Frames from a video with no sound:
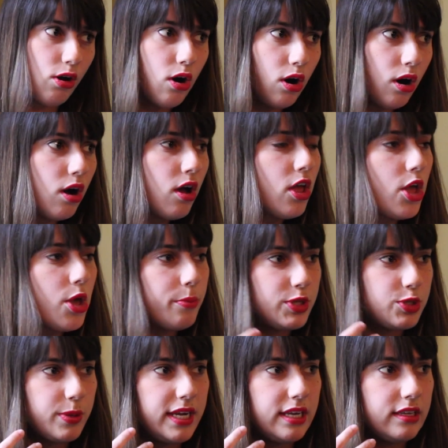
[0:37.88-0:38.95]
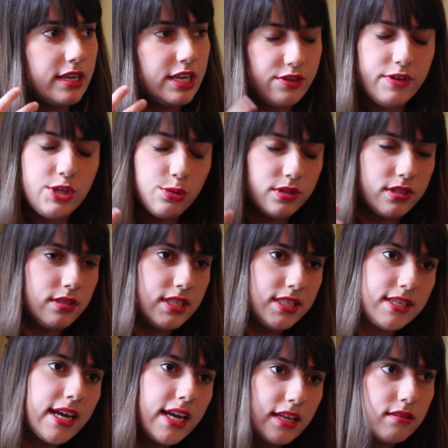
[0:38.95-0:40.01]
law, between individuals and the
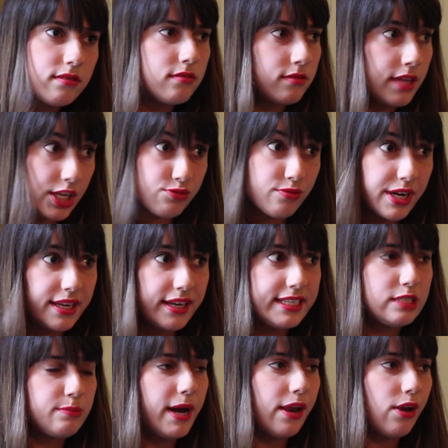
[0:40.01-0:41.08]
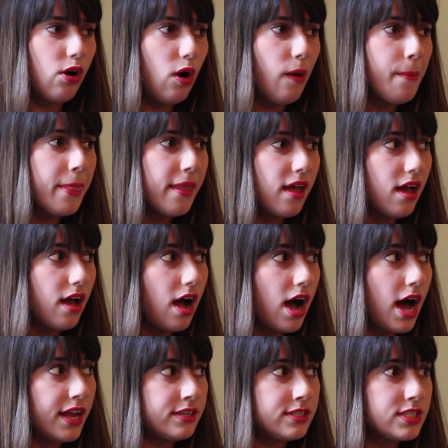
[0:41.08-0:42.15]
state, that's regulated by law.
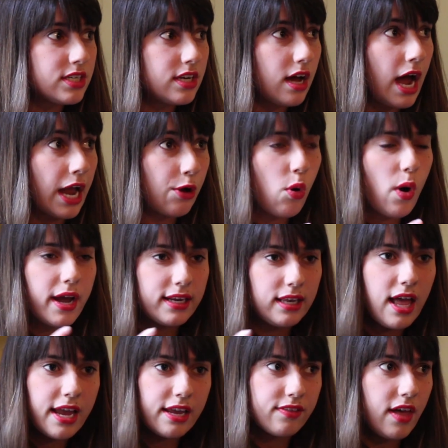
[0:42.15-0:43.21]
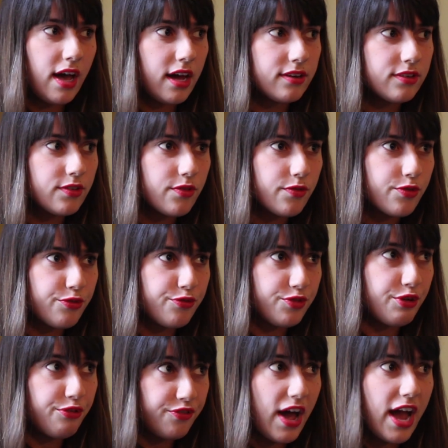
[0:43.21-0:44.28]
And I quite like that,
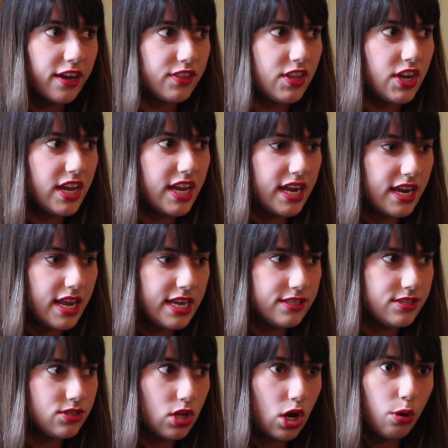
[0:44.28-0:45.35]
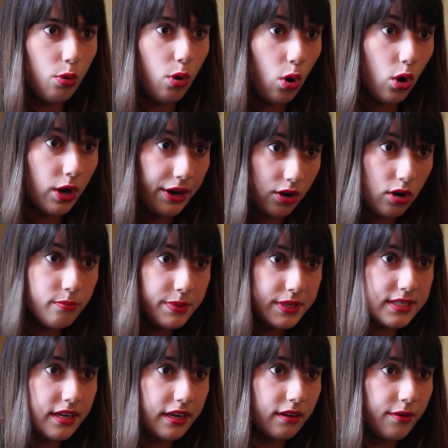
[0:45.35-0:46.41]
the fact that it is so
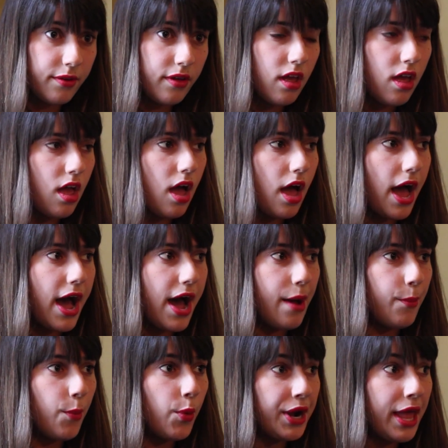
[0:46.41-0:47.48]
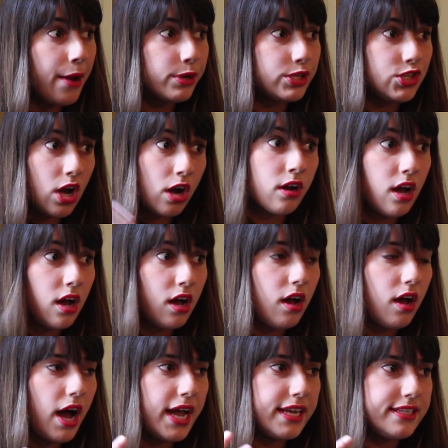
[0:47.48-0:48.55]
all-encompassing. When I was younger,
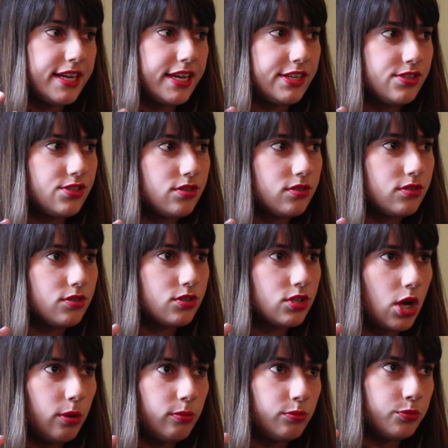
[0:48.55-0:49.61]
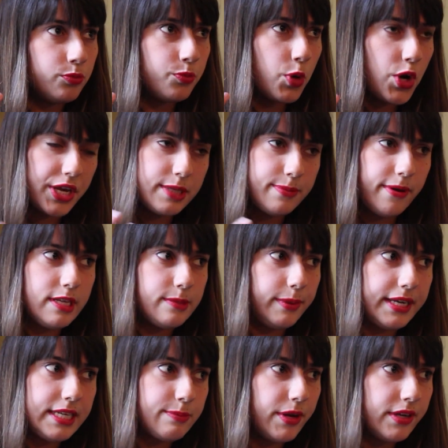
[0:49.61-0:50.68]
I did some work experience
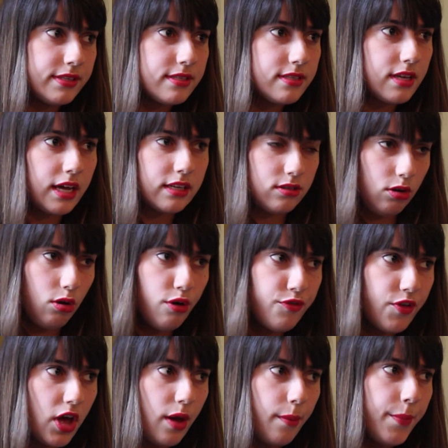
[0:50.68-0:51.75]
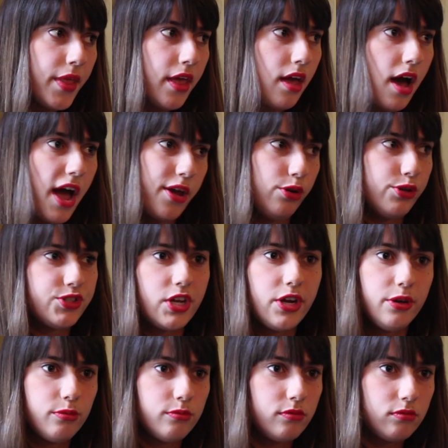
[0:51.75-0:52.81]
placements at a law firm. I
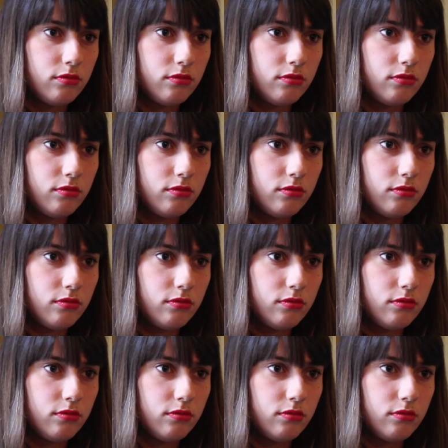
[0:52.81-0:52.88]
also,